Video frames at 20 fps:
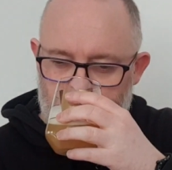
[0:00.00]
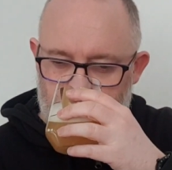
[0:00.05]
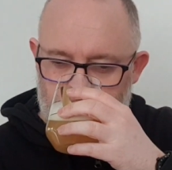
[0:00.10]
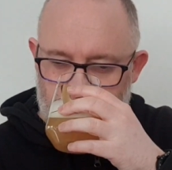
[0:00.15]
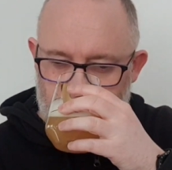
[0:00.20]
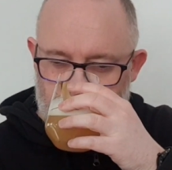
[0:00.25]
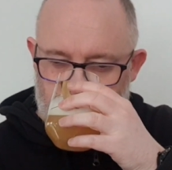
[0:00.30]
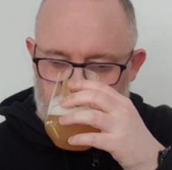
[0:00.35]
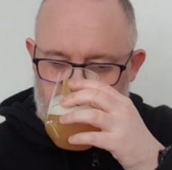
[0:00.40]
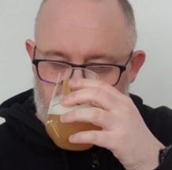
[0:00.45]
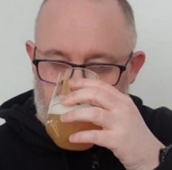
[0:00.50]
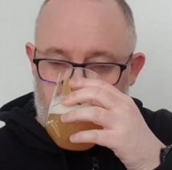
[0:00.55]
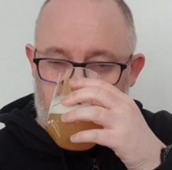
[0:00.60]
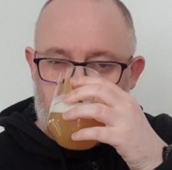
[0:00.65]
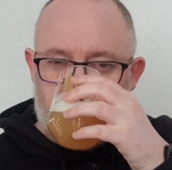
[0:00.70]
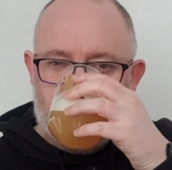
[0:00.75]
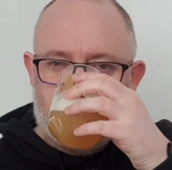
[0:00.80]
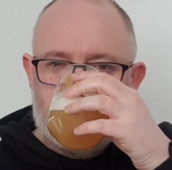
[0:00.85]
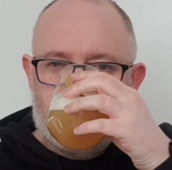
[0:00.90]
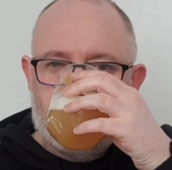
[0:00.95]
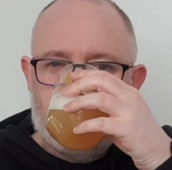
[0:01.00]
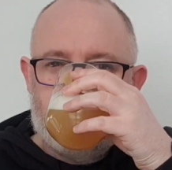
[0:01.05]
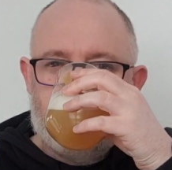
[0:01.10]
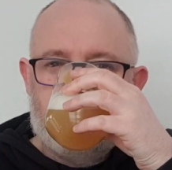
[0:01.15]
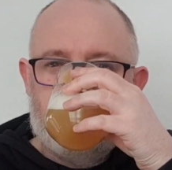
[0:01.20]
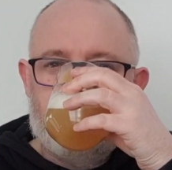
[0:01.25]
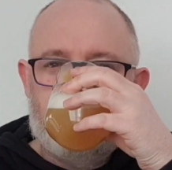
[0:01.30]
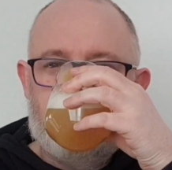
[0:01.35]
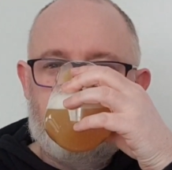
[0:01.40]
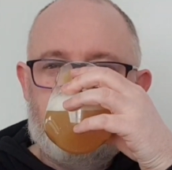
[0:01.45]

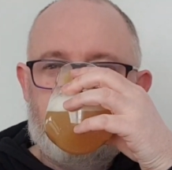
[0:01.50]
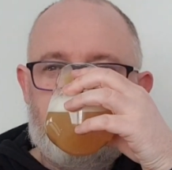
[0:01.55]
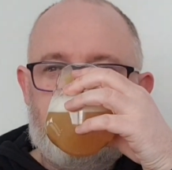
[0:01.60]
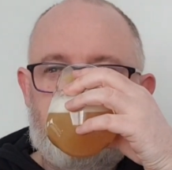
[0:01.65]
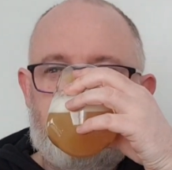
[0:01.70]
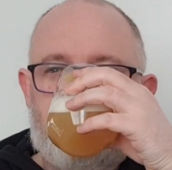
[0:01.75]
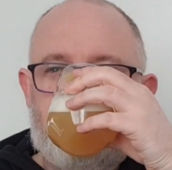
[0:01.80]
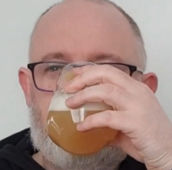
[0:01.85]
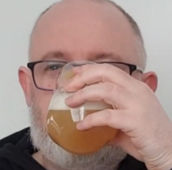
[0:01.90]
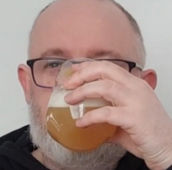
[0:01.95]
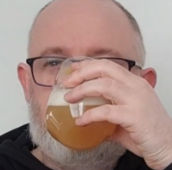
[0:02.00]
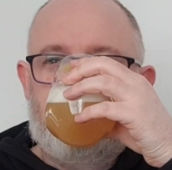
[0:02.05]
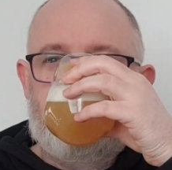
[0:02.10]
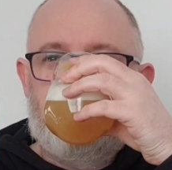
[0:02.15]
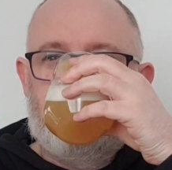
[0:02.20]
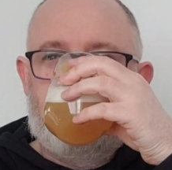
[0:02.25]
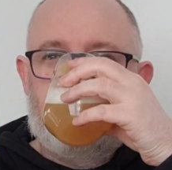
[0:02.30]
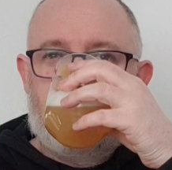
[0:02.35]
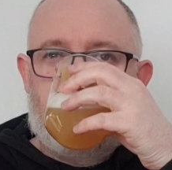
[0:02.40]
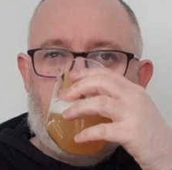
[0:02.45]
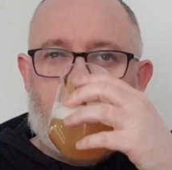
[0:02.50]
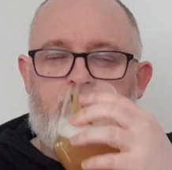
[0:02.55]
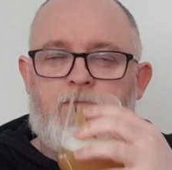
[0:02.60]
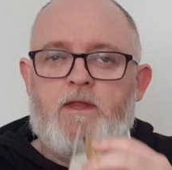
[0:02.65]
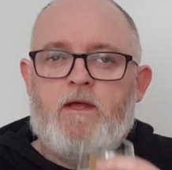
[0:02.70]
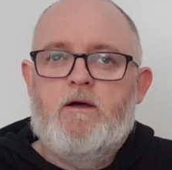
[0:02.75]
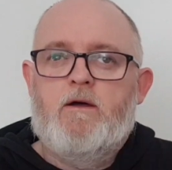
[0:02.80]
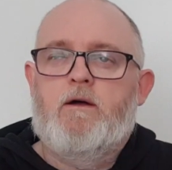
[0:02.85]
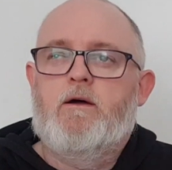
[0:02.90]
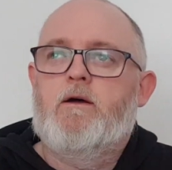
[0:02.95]

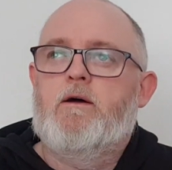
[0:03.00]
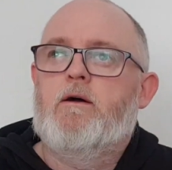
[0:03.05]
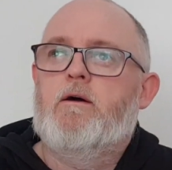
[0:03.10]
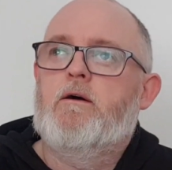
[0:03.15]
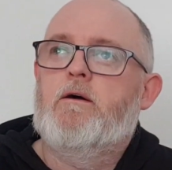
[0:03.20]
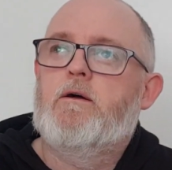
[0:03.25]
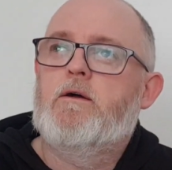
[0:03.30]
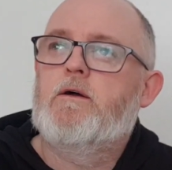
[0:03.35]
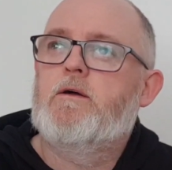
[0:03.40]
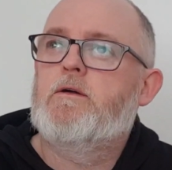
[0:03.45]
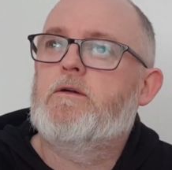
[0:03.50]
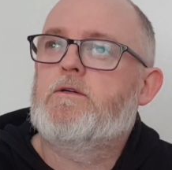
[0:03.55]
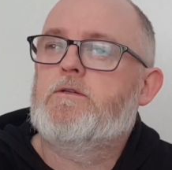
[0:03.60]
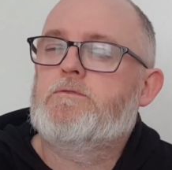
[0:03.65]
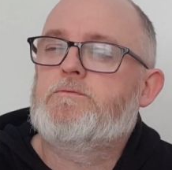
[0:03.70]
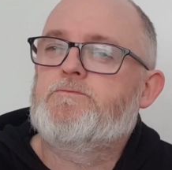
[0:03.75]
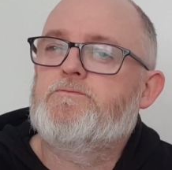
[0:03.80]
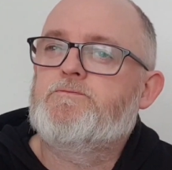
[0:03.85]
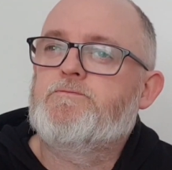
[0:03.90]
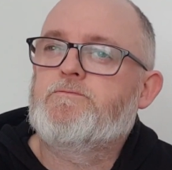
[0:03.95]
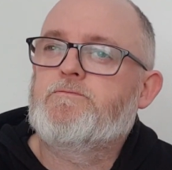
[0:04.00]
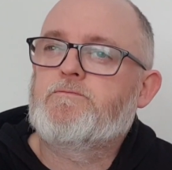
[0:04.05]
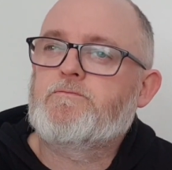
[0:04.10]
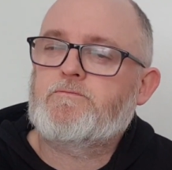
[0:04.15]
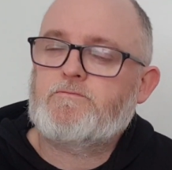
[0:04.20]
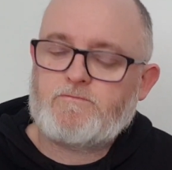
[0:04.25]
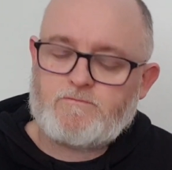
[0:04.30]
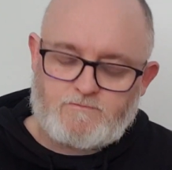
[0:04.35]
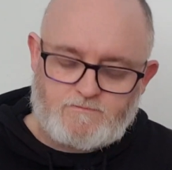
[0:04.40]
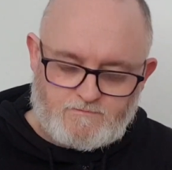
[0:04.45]

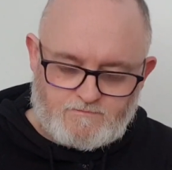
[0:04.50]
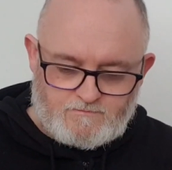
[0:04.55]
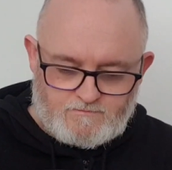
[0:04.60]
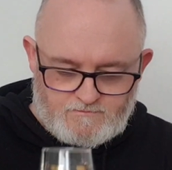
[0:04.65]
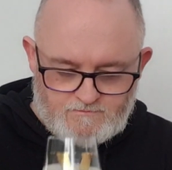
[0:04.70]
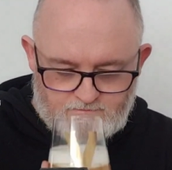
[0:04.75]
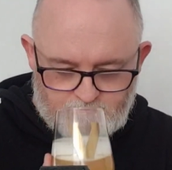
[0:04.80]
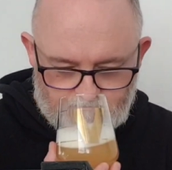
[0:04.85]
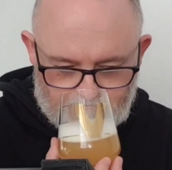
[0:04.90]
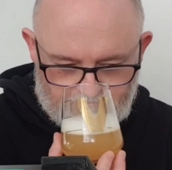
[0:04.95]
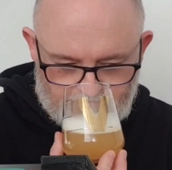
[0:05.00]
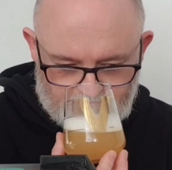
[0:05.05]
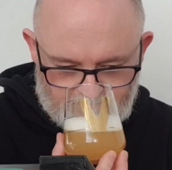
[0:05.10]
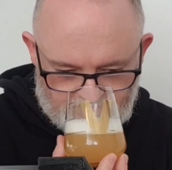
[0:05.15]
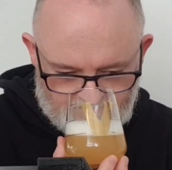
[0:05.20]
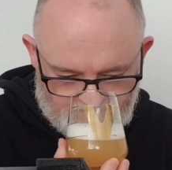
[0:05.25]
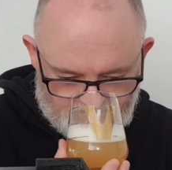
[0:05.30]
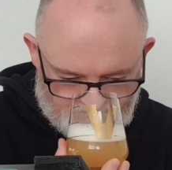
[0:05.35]
(no one is talking)